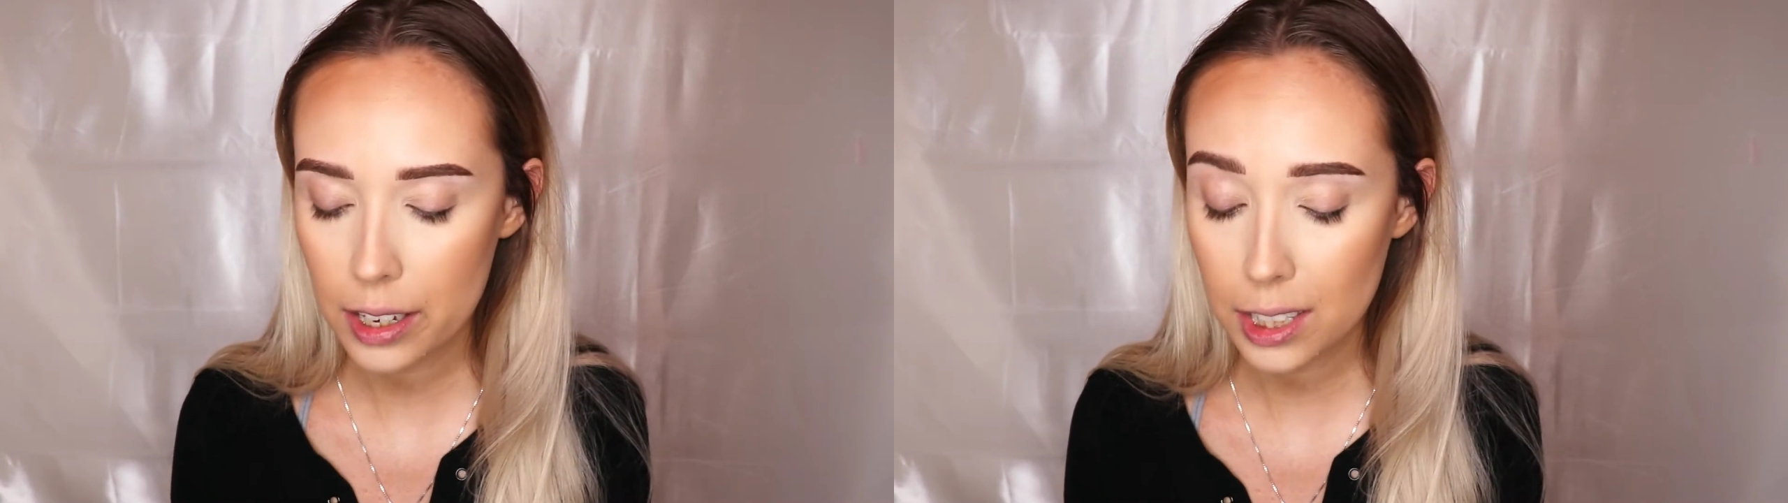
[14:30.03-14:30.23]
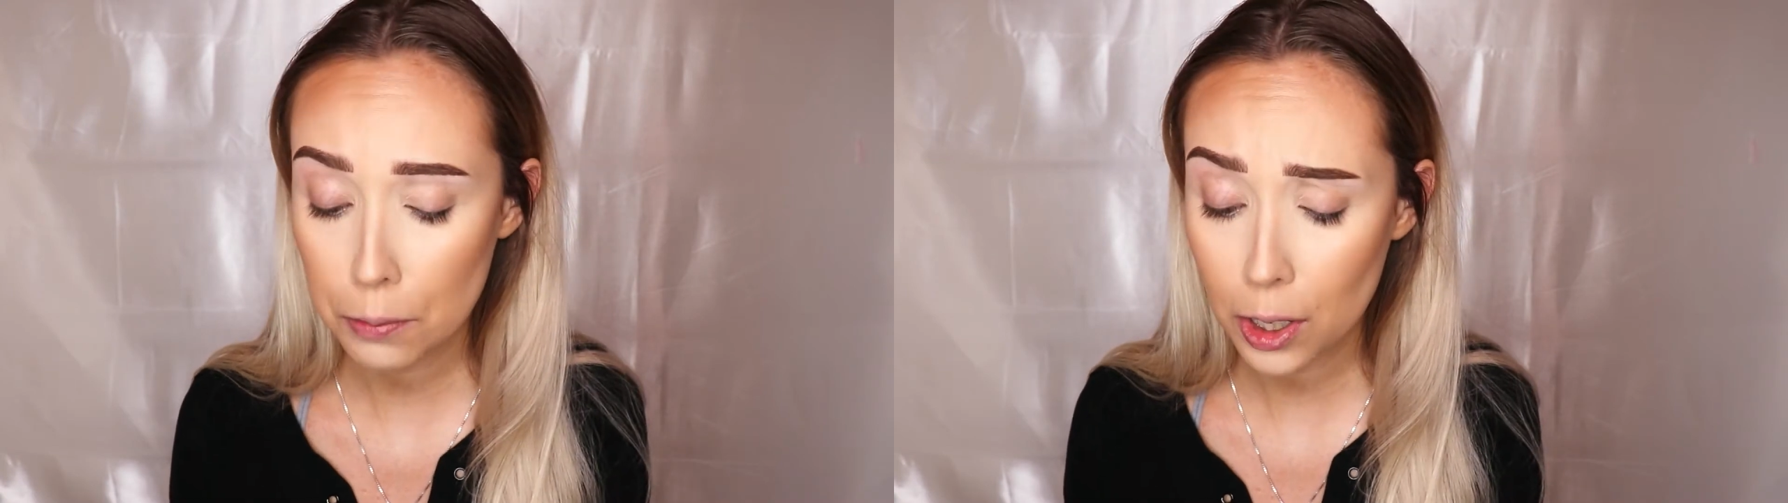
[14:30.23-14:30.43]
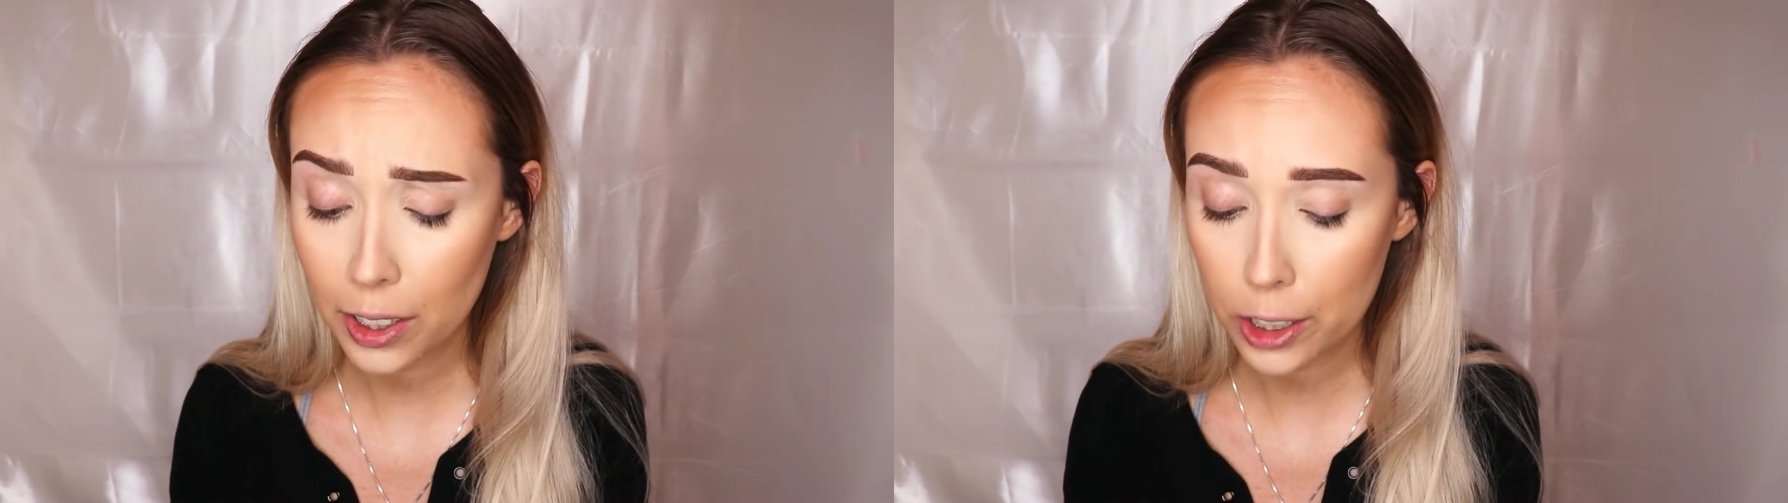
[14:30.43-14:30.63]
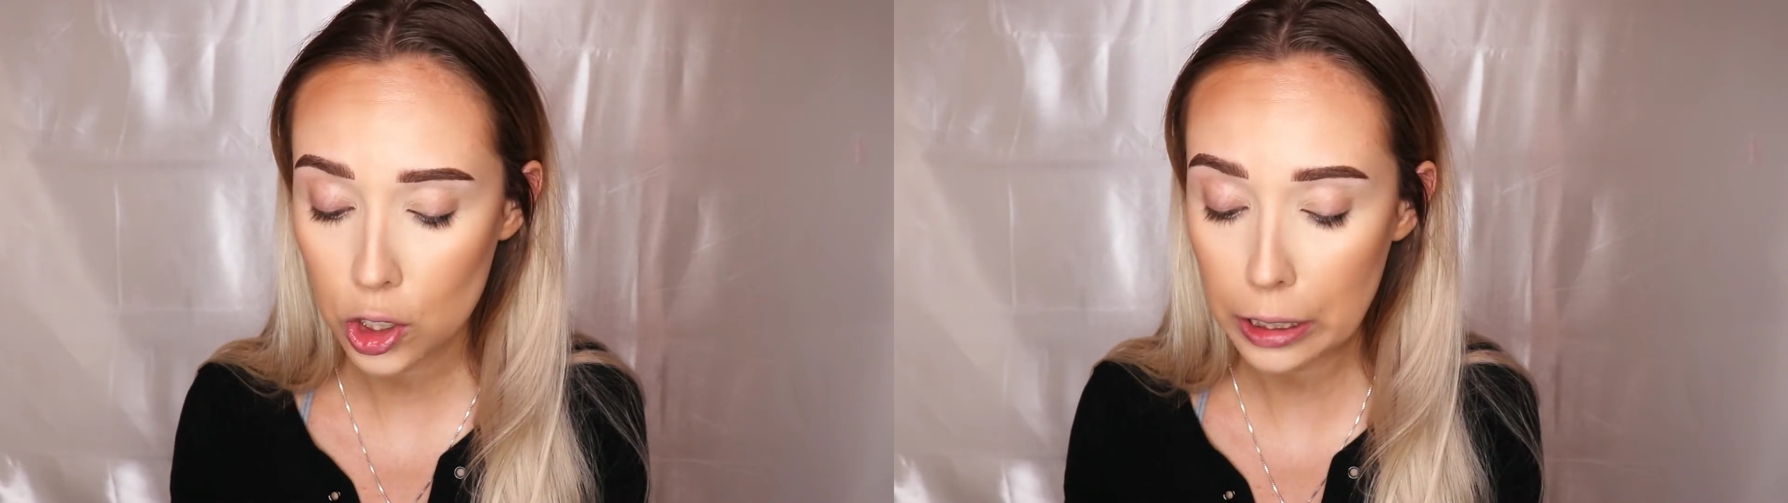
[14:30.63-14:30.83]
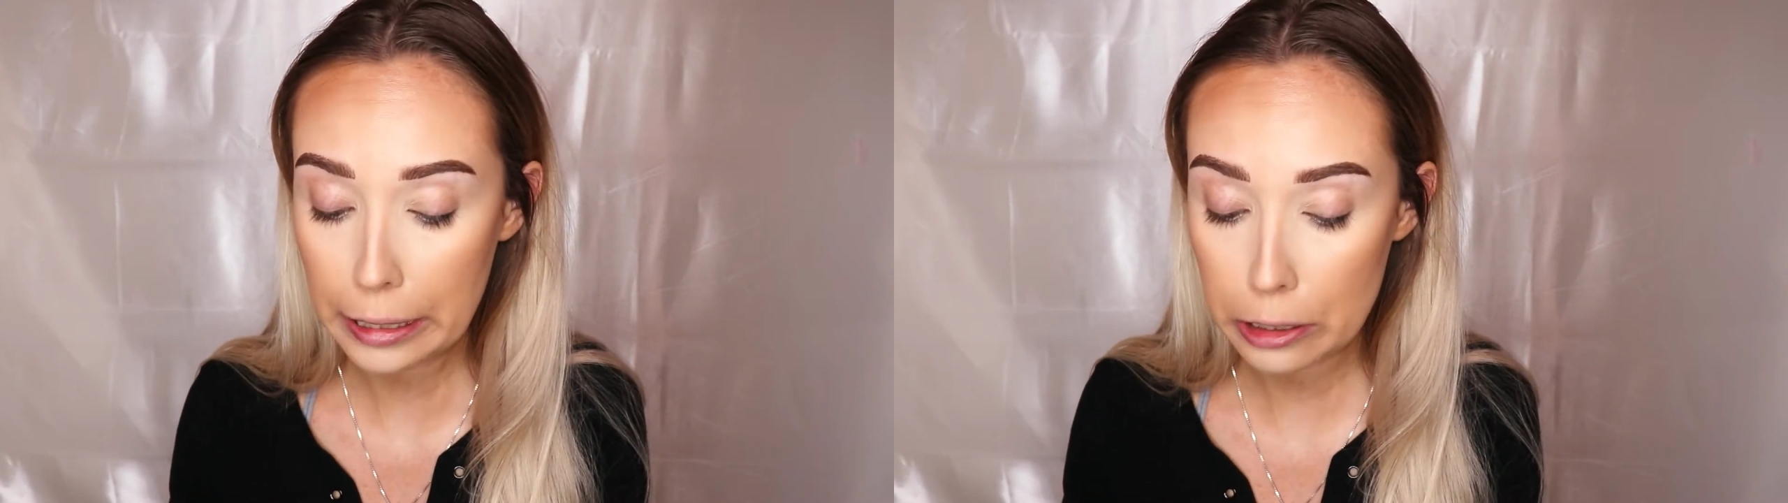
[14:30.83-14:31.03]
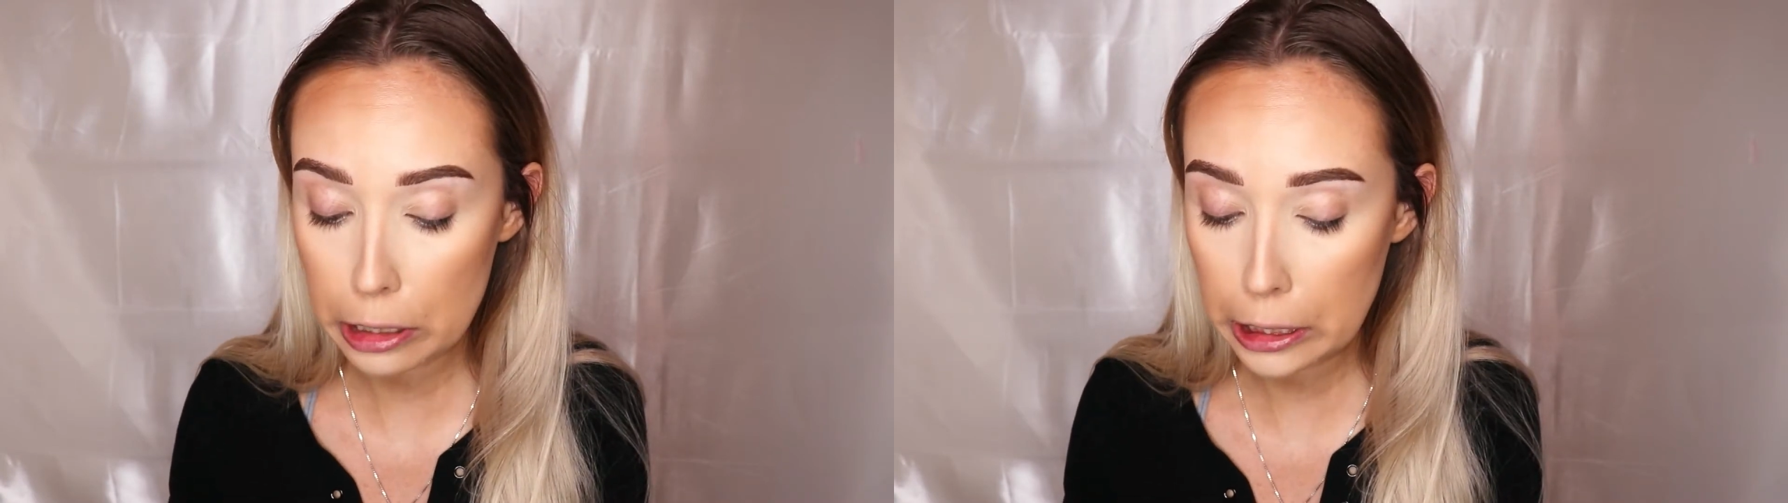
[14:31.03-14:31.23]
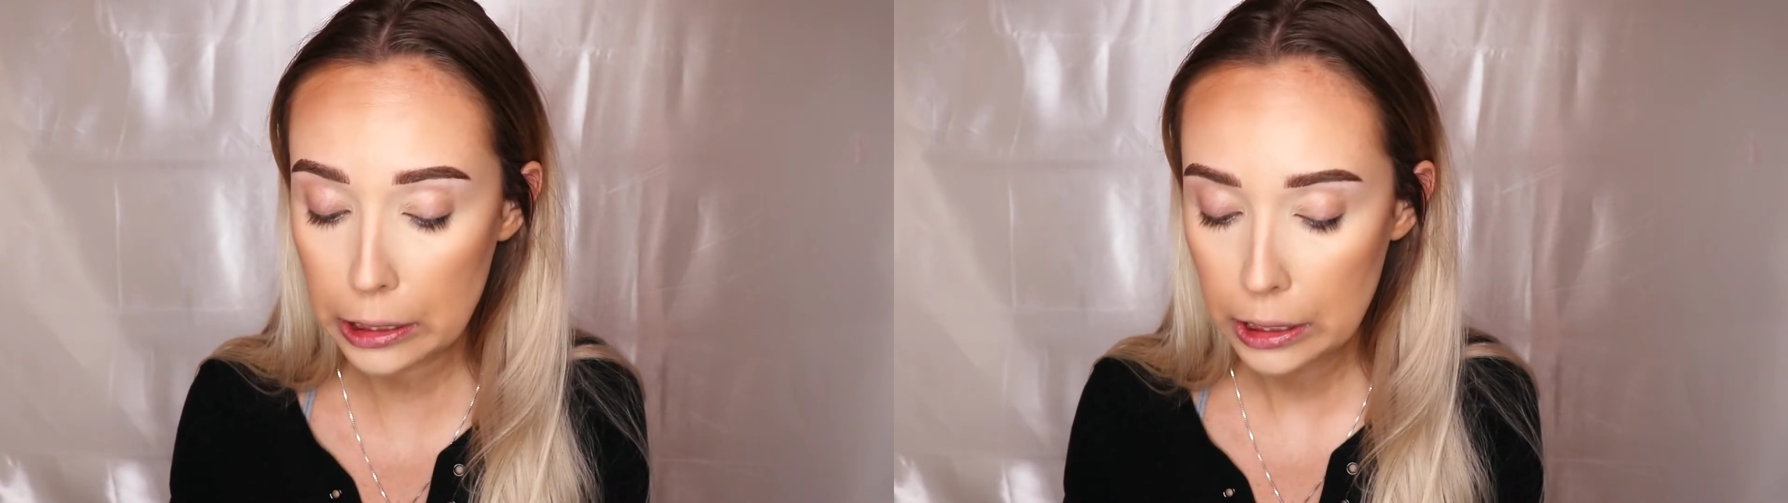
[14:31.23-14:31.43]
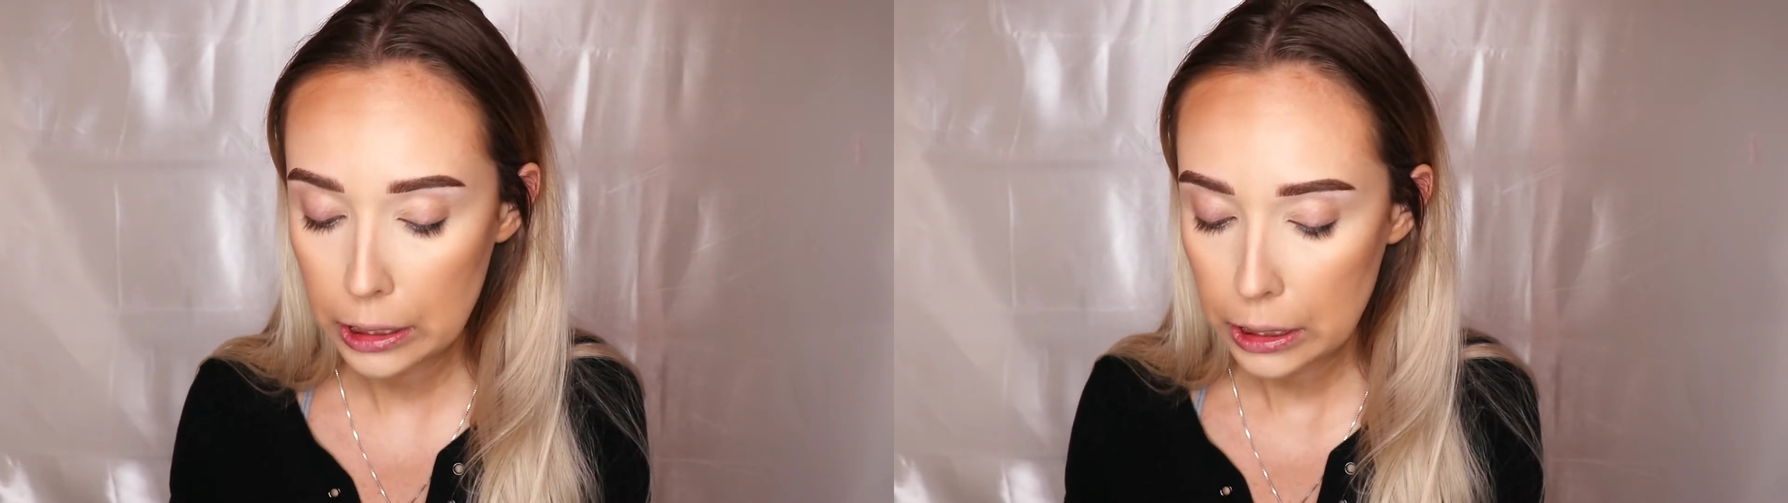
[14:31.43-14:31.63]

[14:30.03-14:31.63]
summer collection last year.